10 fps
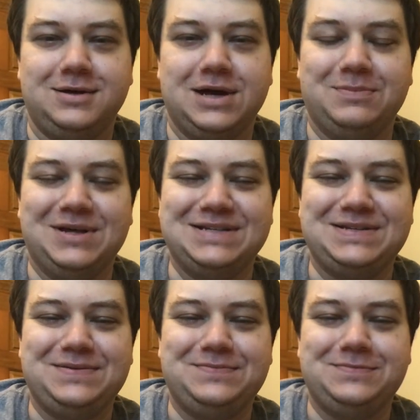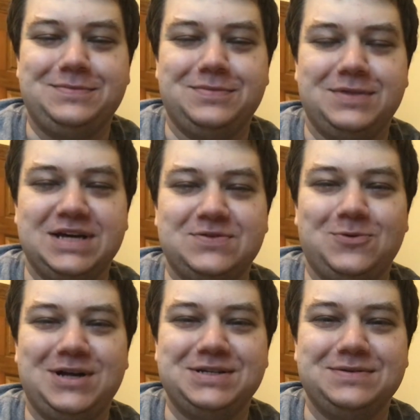God bless. Thanks for
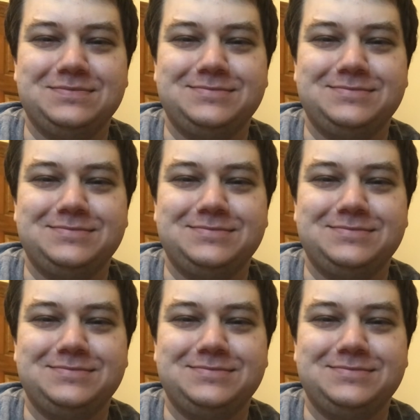watching.